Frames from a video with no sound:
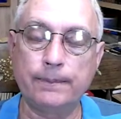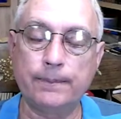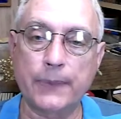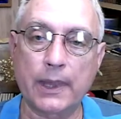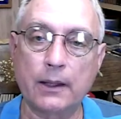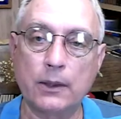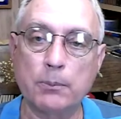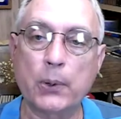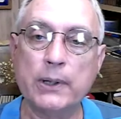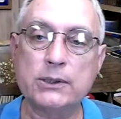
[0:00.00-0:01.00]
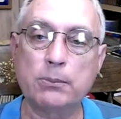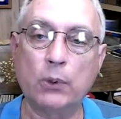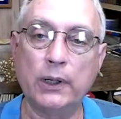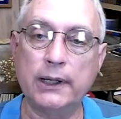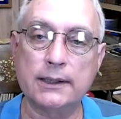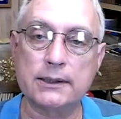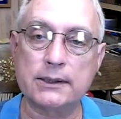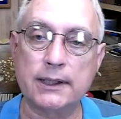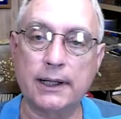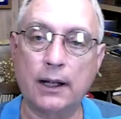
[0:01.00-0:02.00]
The principle is that
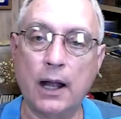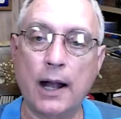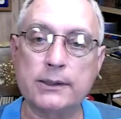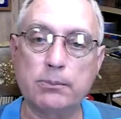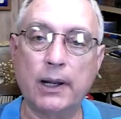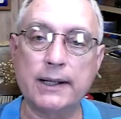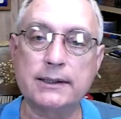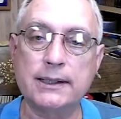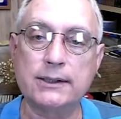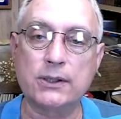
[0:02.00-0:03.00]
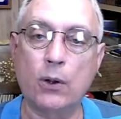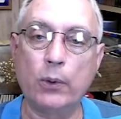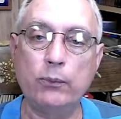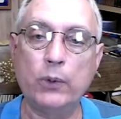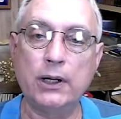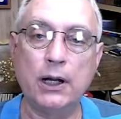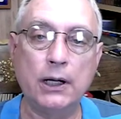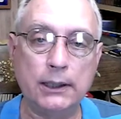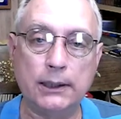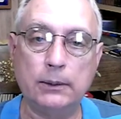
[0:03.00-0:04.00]
God's blessings only would come
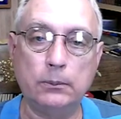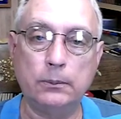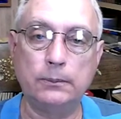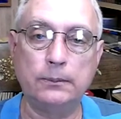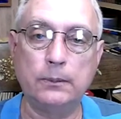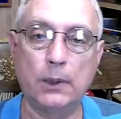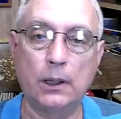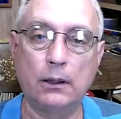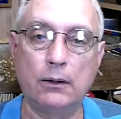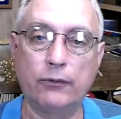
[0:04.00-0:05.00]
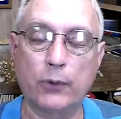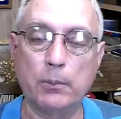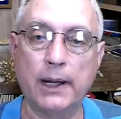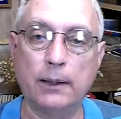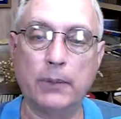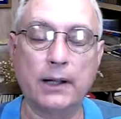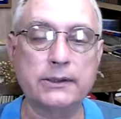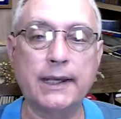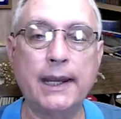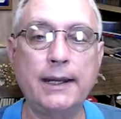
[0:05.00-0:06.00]
from him because see, he
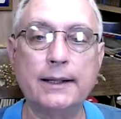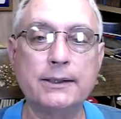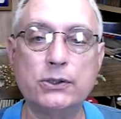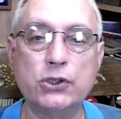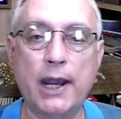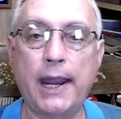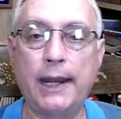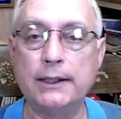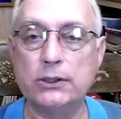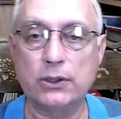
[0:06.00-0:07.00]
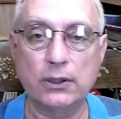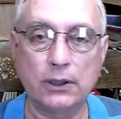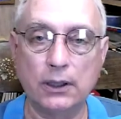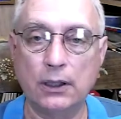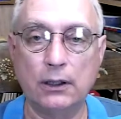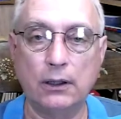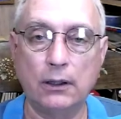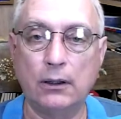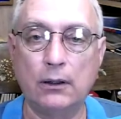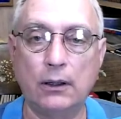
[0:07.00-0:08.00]
doesn't change.
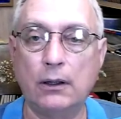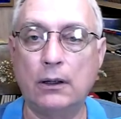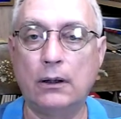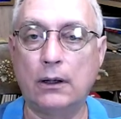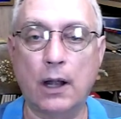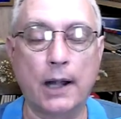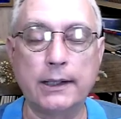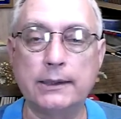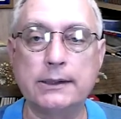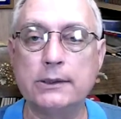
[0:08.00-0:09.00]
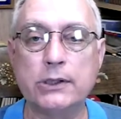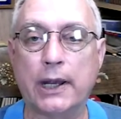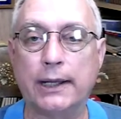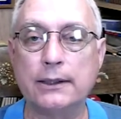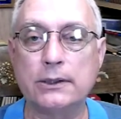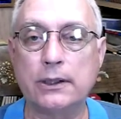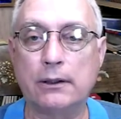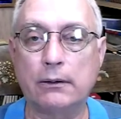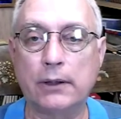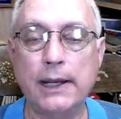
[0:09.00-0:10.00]
God doesn't change. He
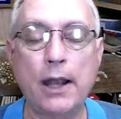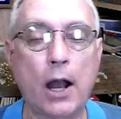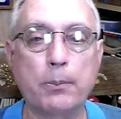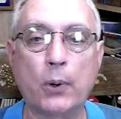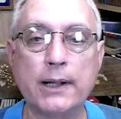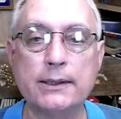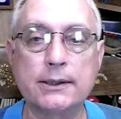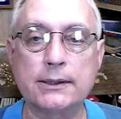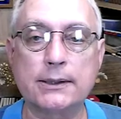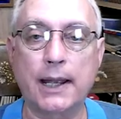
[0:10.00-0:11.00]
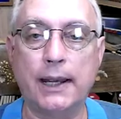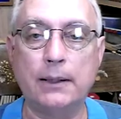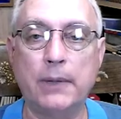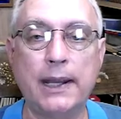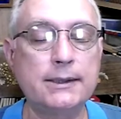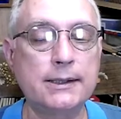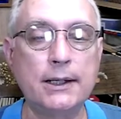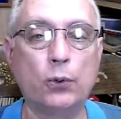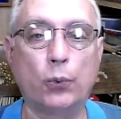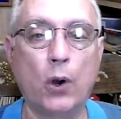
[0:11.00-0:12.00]
operates the same. He still
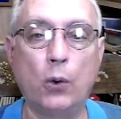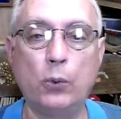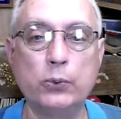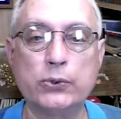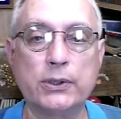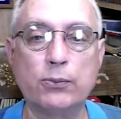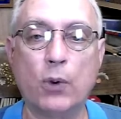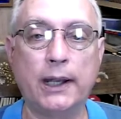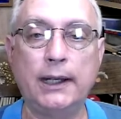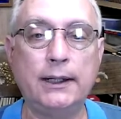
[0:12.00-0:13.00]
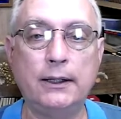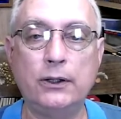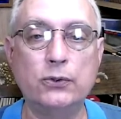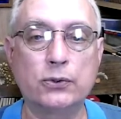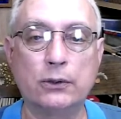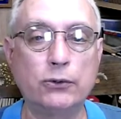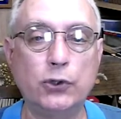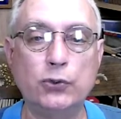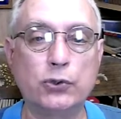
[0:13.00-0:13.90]
rolls the way he used to.